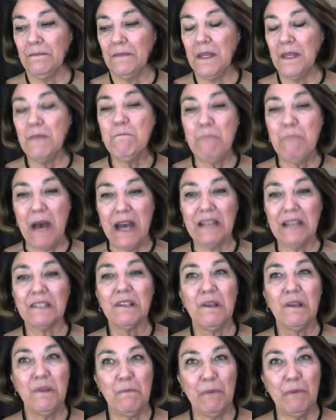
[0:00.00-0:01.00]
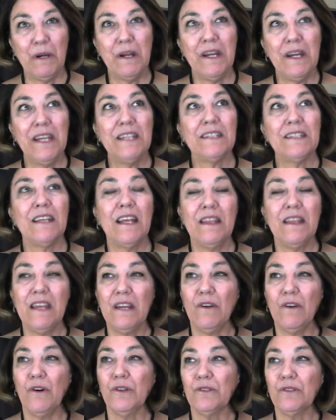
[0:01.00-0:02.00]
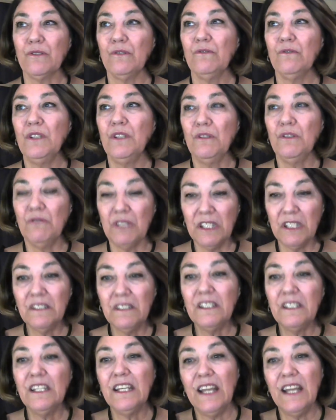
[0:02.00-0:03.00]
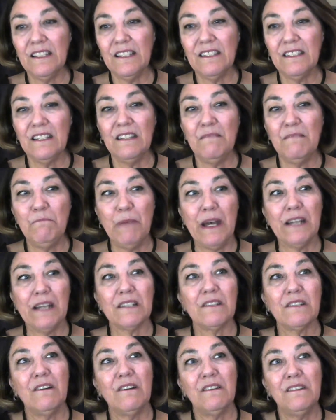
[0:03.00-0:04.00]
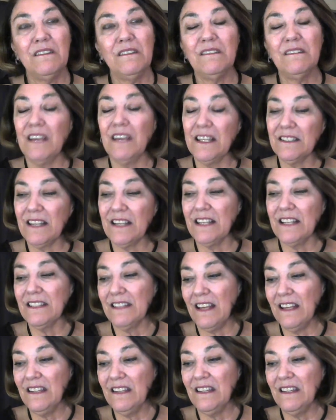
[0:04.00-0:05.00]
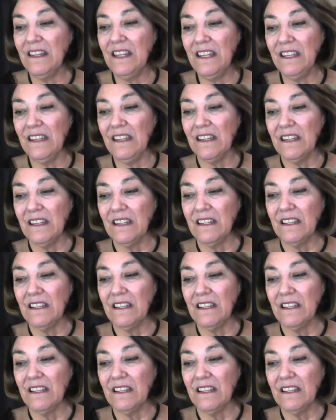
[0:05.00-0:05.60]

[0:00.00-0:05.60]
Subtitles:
impact on the price, and then also the utility has an impact on, as I said, the